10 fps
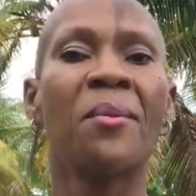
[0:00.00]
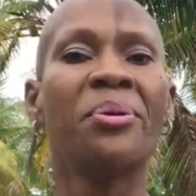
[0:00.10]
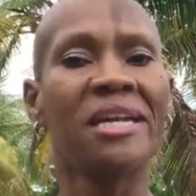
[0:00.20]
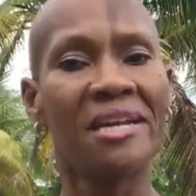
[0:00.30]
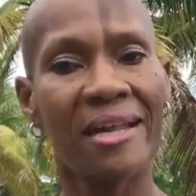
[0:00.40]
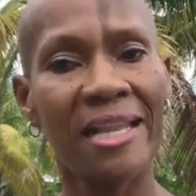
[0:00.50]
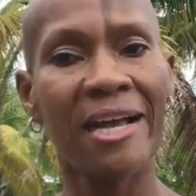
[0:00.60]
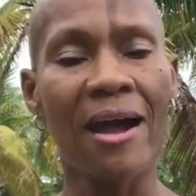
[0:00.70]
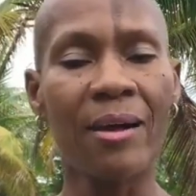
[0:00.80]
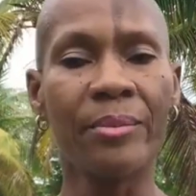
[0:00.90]
Put it in the
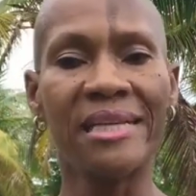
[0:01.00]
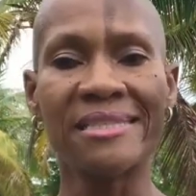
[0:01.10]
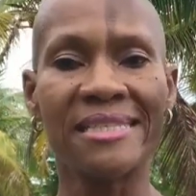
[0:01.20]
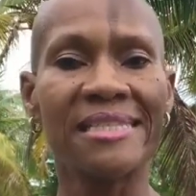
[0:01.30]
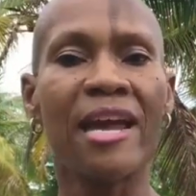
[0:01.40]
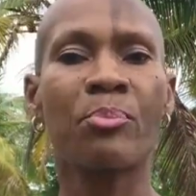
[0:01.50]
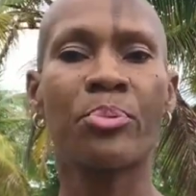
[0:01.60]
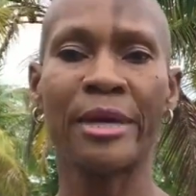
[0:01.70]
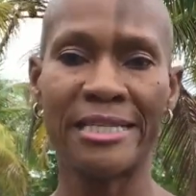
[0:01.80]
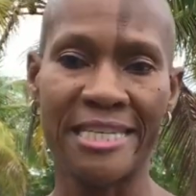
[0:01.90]
comments and say,
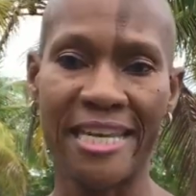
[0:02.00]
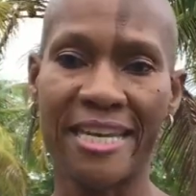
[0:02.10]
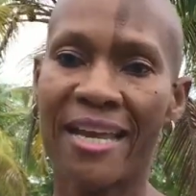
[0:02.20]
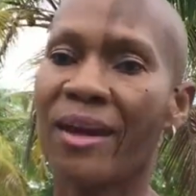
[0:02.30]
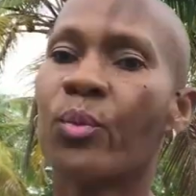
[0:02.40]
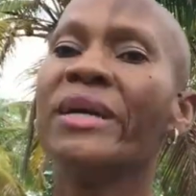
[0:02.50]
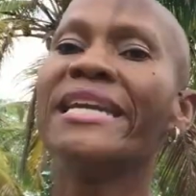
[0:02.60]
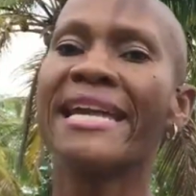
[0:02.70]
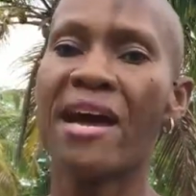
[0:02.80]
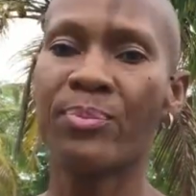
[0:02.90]
"Bridget, we
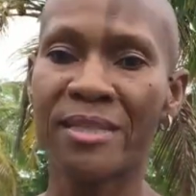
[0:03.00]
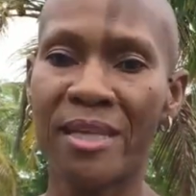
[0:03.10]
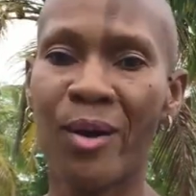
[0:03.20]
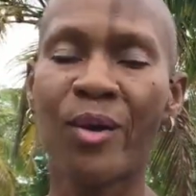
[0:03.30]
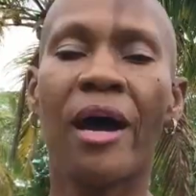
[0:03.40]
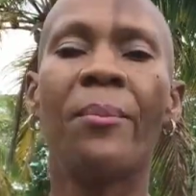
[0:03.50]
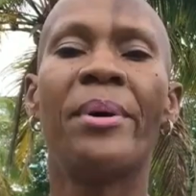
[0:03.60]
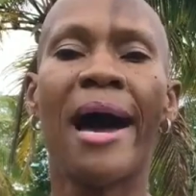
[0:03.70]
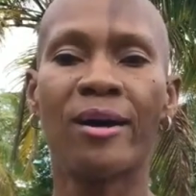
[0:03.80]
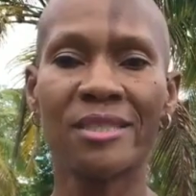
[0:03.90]
need an episode
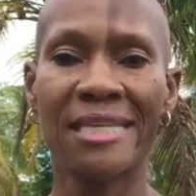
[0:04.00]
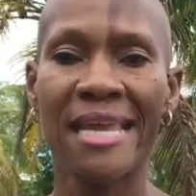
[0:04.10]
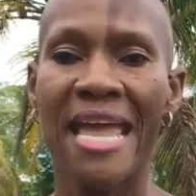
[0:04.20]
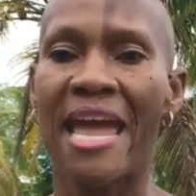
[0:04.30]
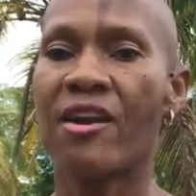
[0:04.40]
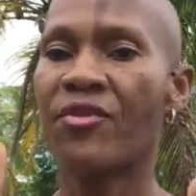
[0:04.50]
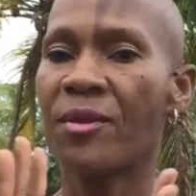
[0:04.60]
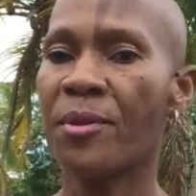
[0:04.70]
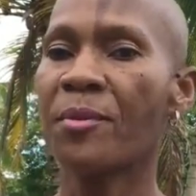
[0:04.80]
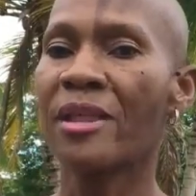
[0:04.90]
about," and for the
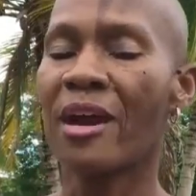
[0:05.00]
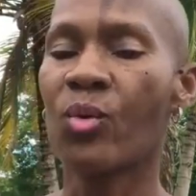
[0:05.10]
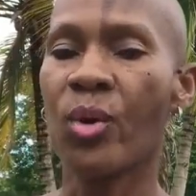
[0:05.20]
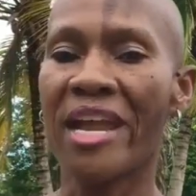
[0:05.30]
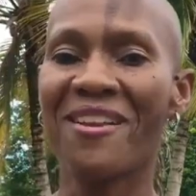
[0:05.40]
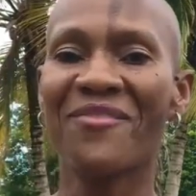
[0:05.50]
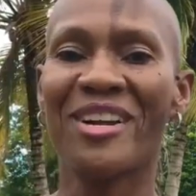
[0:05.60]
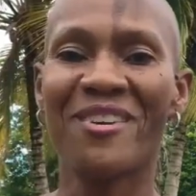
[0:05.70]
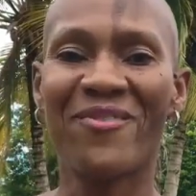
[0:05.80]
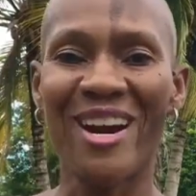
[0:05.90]
people that are waiting
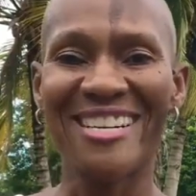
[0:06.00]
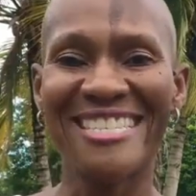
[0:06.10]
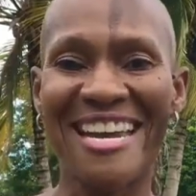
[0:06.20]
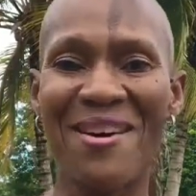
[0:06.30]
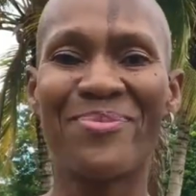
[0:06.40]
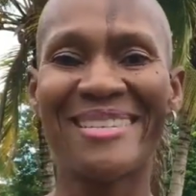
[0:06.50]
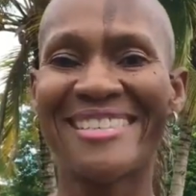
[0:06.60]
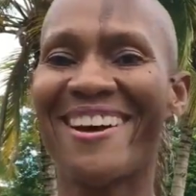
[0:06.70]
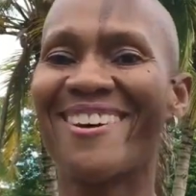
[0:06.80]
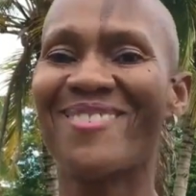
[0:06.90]
for the furniture
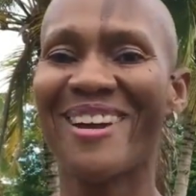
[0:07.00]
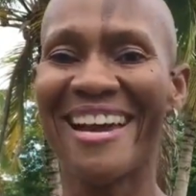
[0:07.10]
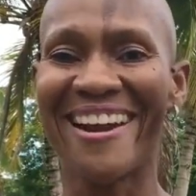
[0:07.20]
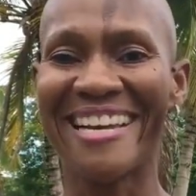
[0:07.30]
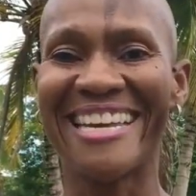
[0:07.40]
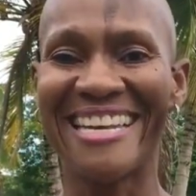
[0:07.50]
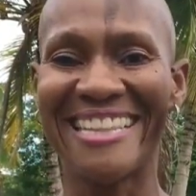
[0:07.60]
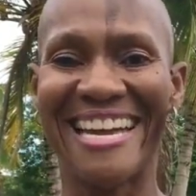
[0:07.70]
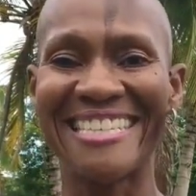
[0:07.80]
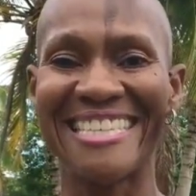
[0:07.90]
episode, we are getting
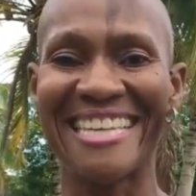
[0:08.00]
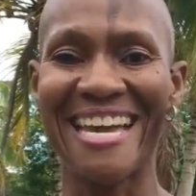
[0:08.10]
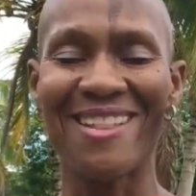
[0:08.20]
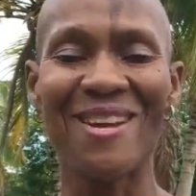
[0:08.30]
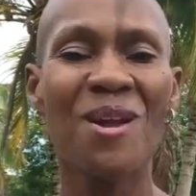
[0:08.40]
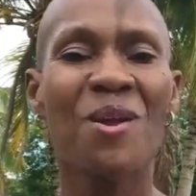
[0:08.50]
that together.